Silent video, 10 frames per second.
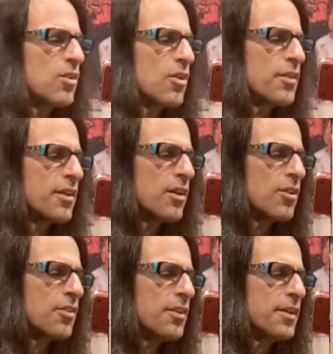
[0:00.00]
on
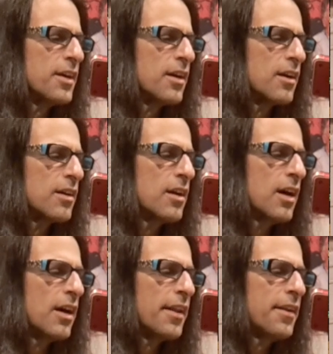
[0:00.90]
the
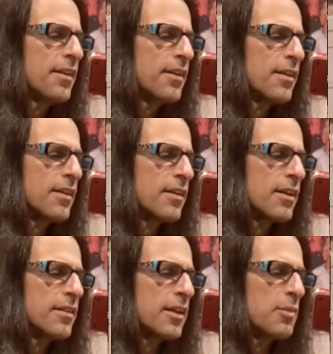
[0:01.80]
gun,
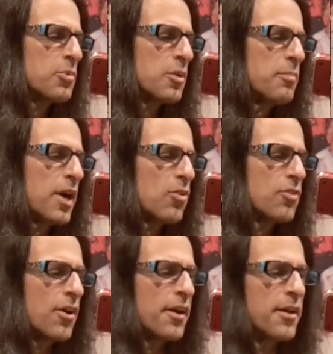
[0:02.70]
and then I put a belt
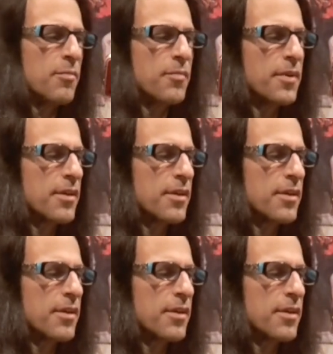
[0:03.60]
on him.